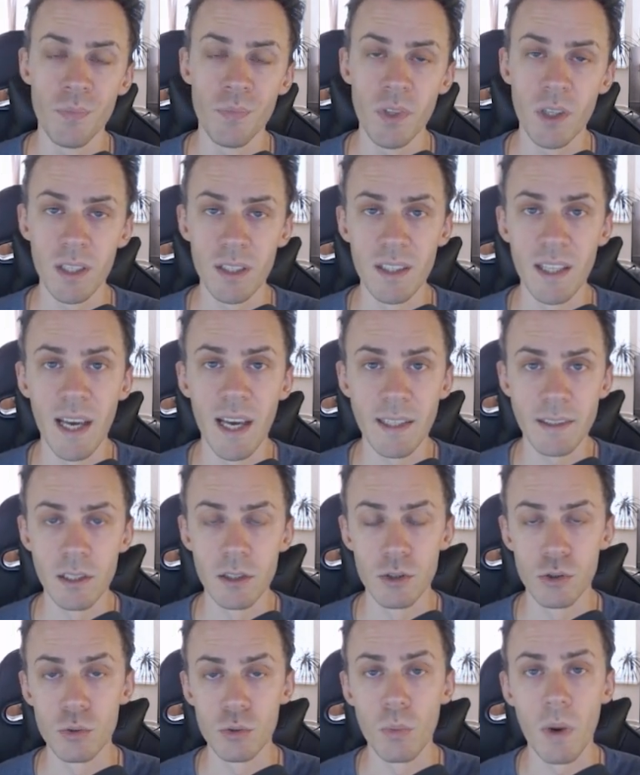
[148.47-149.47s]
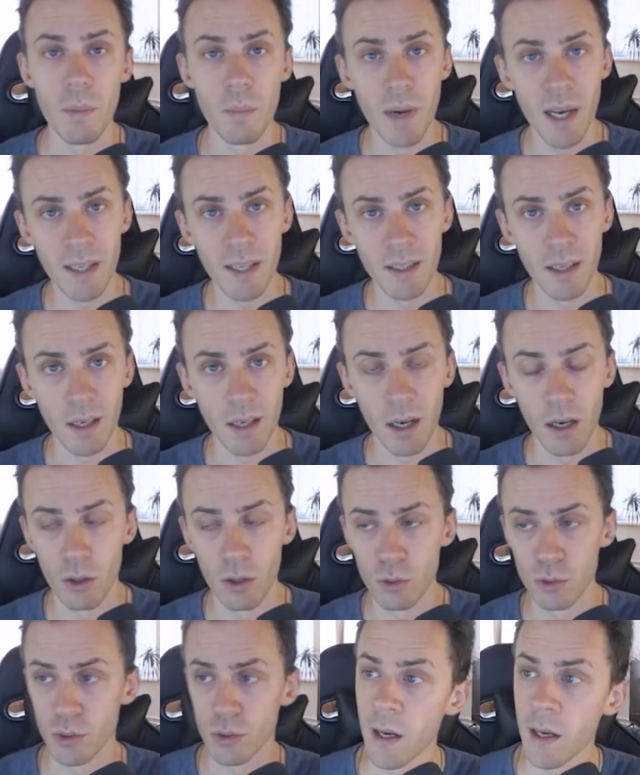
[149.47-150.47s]
connect it to my main
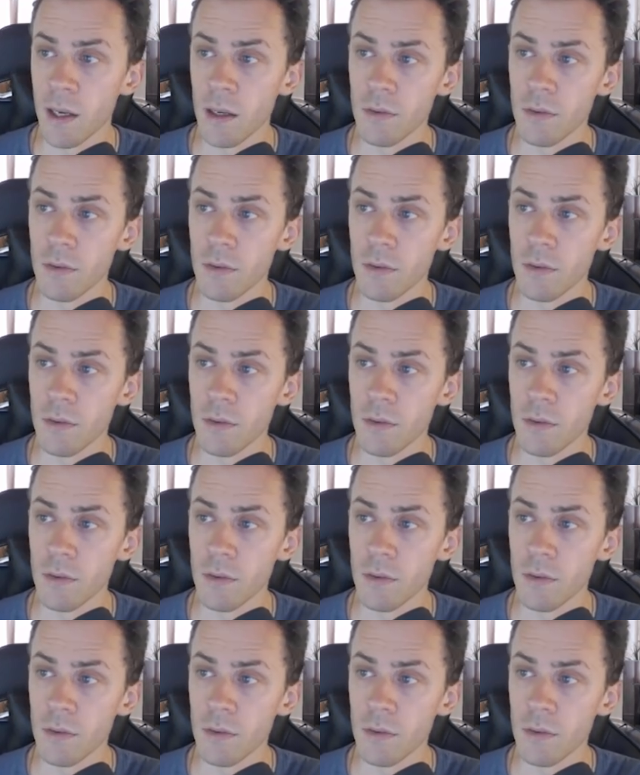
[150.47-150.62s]
account.